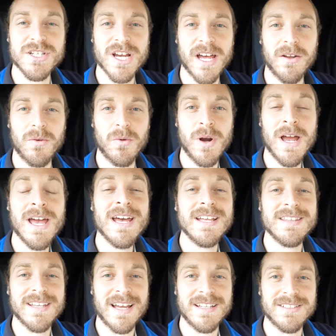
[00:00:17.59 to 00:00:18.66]
channel,
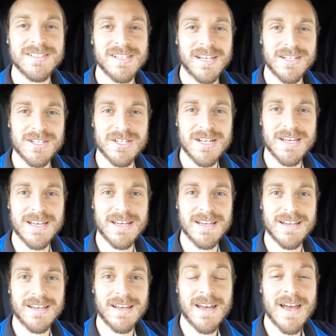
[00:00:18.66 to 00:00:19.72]
Dan's the
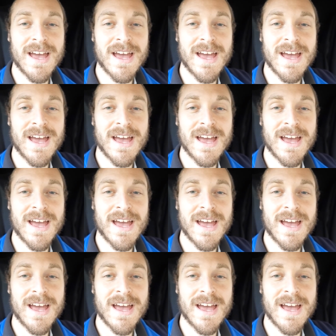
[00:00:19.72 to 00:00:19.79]
Engineer.